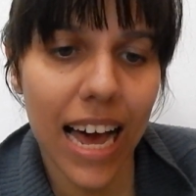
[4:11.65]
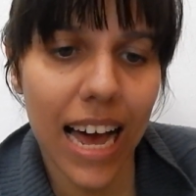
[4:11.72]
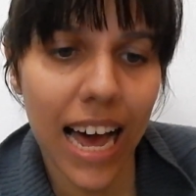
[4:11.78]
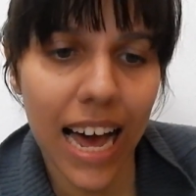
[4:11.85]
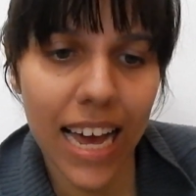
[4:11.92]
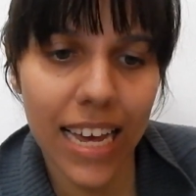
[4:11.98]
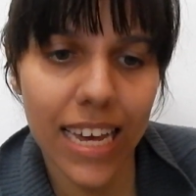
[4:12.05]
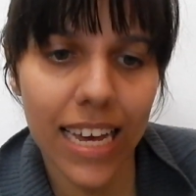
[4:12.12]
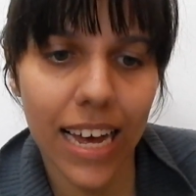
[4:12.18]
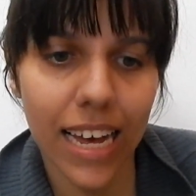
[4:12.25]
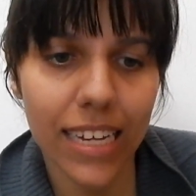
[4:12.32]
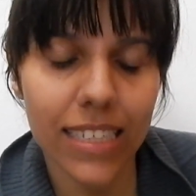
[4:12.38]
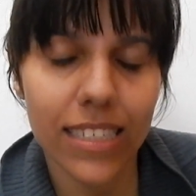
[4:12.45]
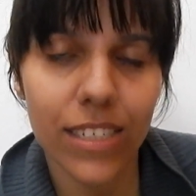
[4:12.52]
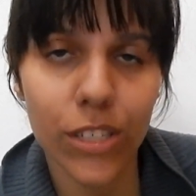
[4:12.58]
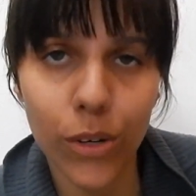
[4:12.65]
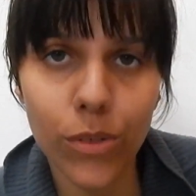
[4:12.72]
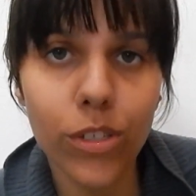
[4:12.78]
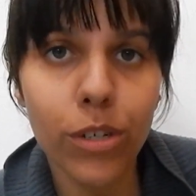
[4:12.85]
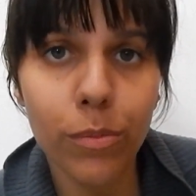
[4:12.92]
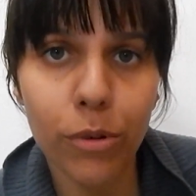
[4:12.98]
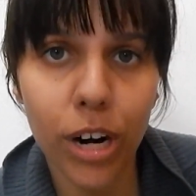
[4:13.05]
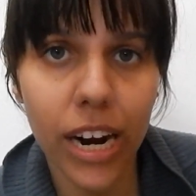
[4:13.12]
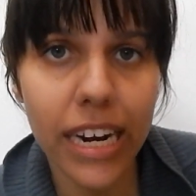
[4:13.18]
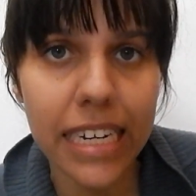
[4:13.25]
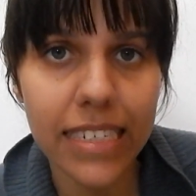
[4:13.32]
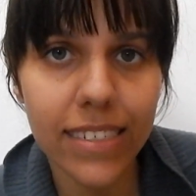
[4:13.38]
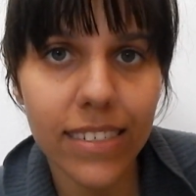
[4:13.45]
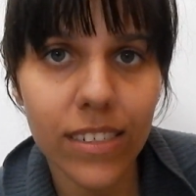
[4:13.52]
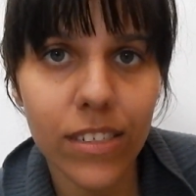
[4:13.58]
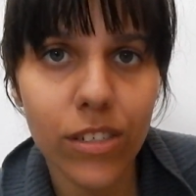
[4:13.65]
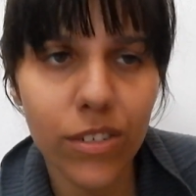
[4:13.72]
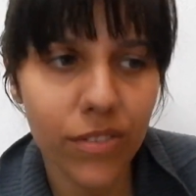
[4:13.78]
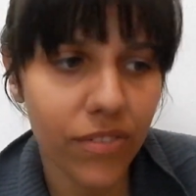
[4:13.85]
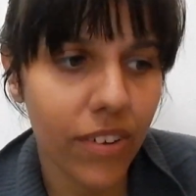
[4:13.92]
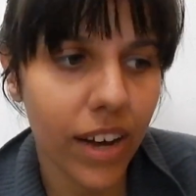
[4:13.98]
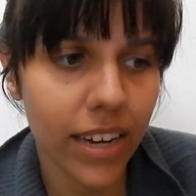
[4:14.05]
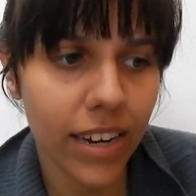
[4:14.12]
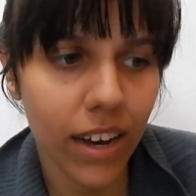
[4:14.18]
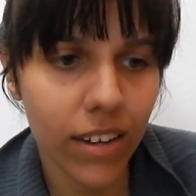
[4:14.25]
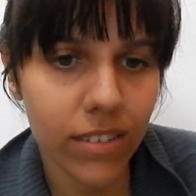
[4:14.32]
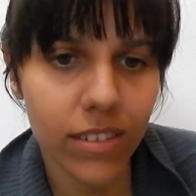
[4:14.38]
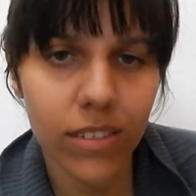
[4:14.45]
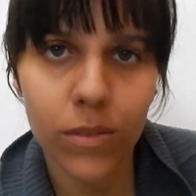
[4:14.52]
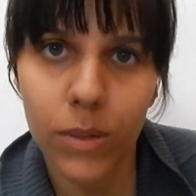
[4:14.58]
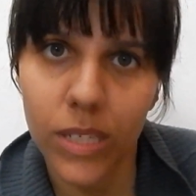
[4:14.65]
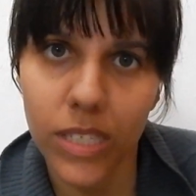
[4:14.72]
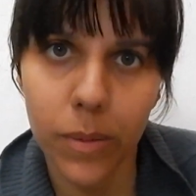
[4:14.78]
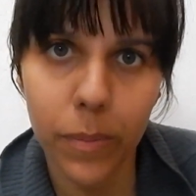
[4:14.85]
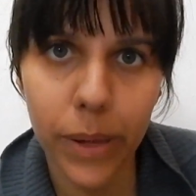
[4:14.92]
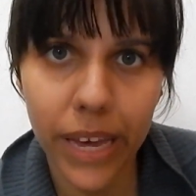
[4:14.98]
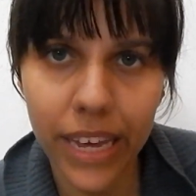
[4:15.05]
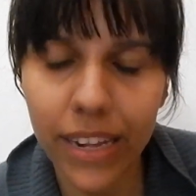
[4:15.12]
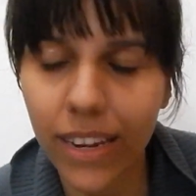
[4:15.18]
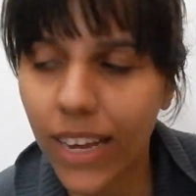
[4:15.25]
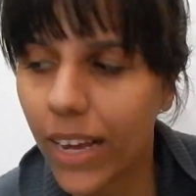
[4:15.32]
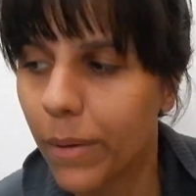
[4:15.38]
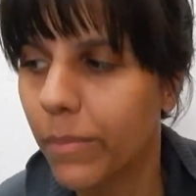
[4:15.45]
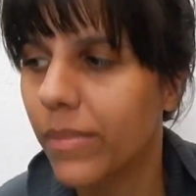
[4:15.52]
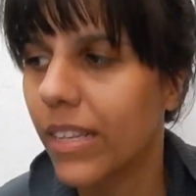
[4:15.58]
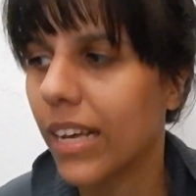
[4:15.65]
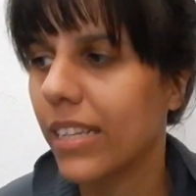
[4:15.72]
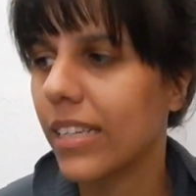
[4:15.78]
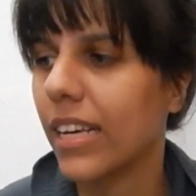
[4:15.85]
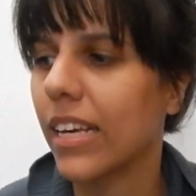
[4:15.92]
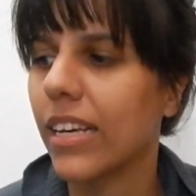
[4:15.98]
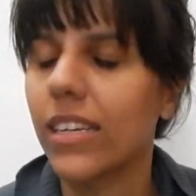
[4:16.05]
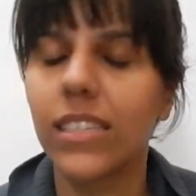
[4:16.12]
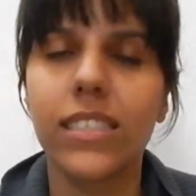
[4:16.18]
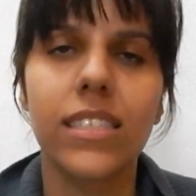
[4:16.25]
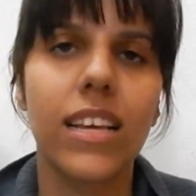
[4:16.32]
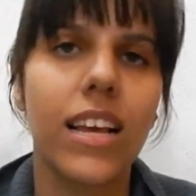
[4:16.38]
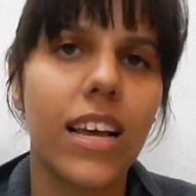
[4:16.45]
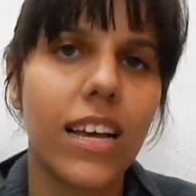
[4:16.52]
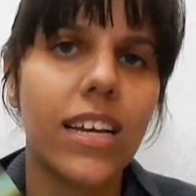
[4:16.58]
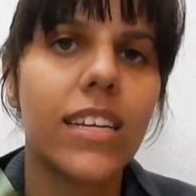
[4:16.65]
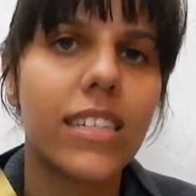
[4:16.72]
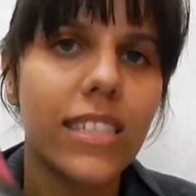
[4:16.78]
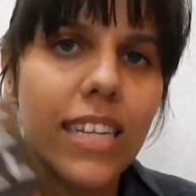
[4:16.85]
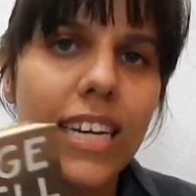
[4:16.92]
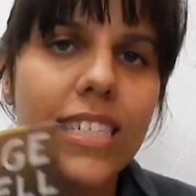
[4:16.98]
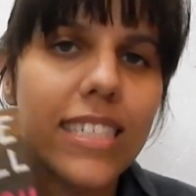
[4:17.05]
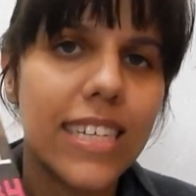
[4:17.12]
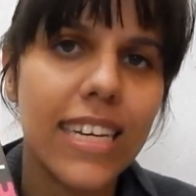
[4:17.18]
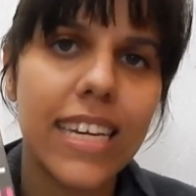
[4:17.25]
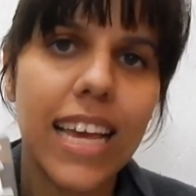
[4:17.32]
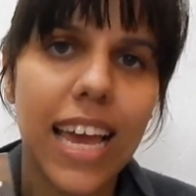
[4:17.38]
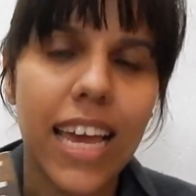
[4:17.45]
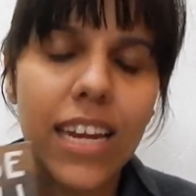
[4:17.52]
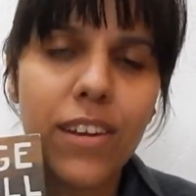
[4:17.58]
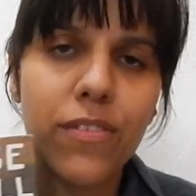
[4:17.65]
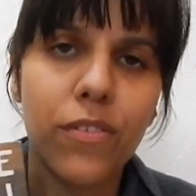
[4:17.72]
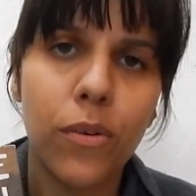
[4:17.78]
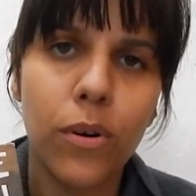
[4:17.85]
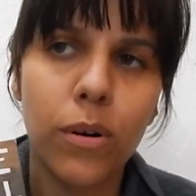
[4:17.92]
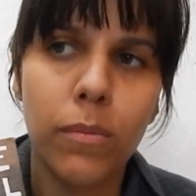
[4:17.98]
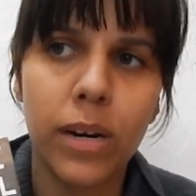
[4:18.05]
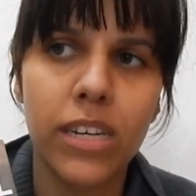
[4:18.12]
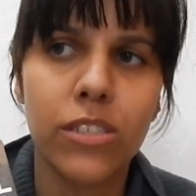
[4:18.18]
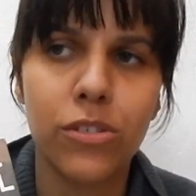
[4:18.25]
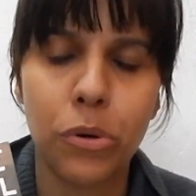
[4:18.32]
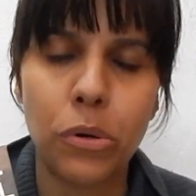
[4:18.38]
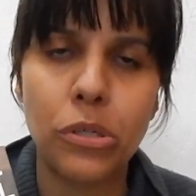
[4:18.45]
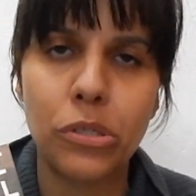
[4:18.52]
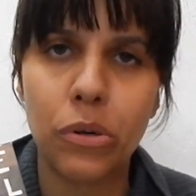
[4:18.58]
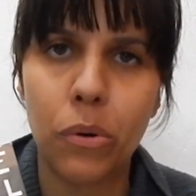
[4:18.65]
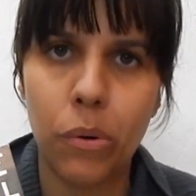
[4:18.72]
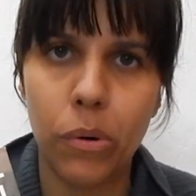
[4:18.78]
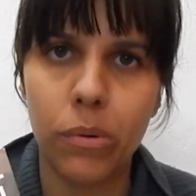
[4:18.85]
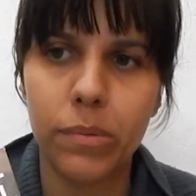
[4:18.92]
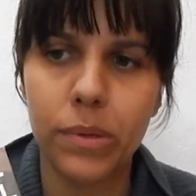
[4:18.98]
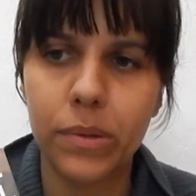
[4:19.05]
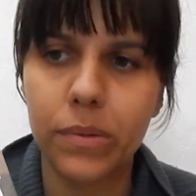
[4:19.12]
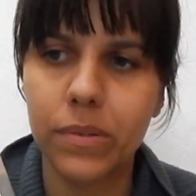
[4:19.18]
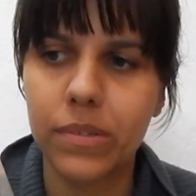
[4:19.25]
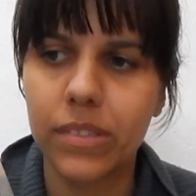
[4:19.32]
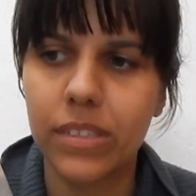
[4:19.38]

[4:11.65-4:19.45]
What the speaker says: I got so surprised to find out it was a pen name that is 1984 by George Orwell.